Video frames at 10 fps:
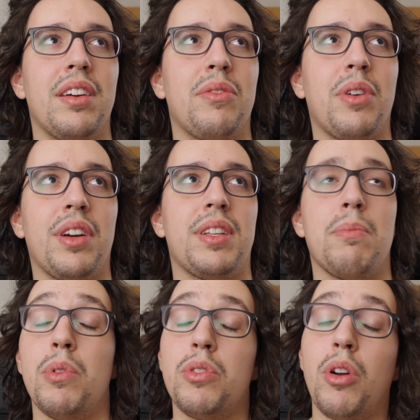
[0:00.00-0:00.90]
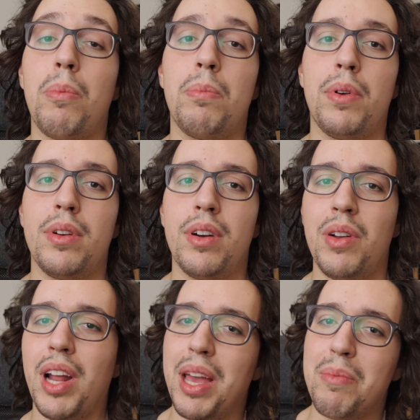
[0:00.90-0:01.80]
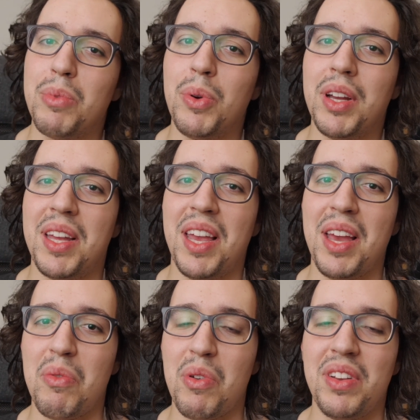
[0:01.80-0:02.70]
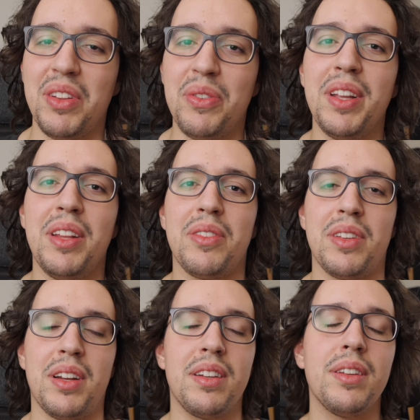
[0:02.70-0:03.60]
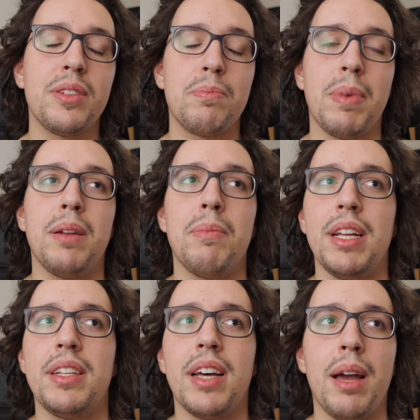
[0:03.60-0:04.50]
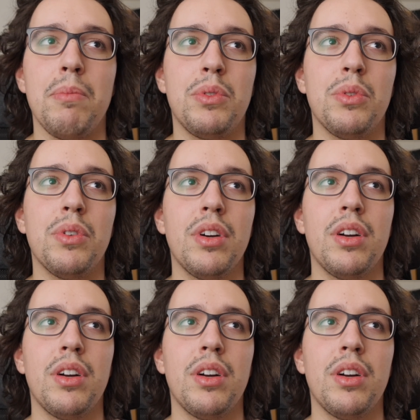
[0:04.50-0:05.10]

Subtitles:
for example, drop all I am doing here with these videos and spend my time to